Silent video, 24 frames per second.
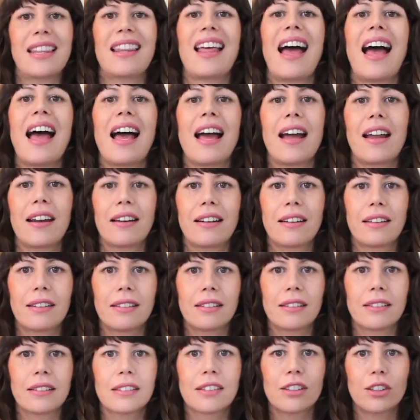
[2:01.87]
that
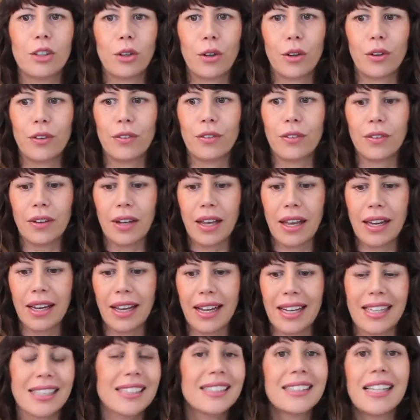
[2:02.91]
sort of uh,
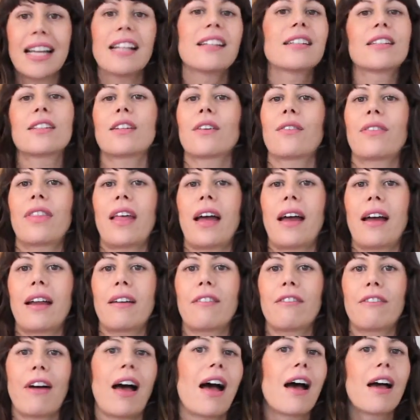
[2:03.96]
like, a sense of
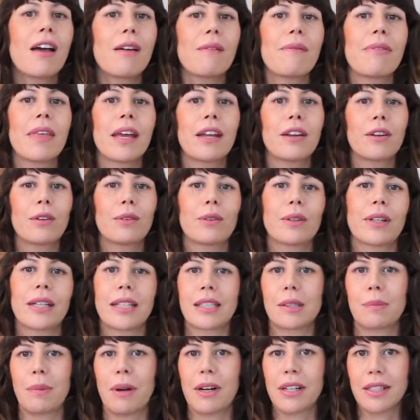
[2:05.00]
that vibe that you'll
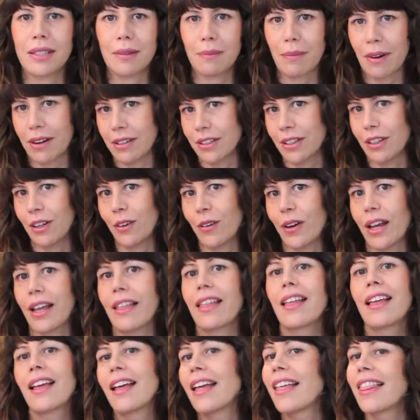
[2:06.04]
experience in Barcelona.
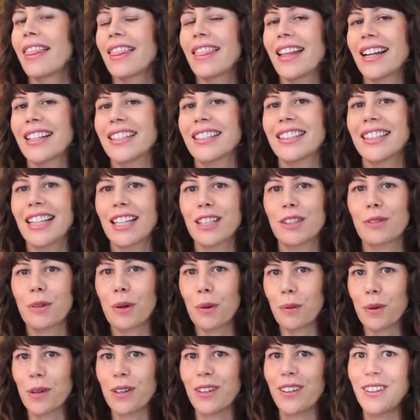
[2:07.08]
That's, that's
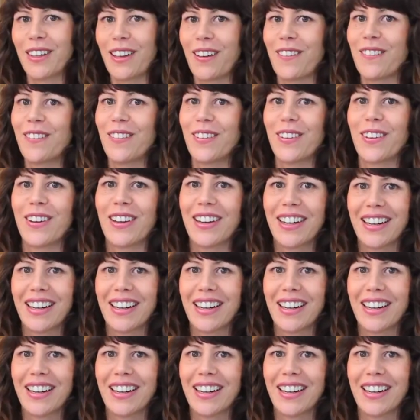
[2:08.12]
what we're looking for.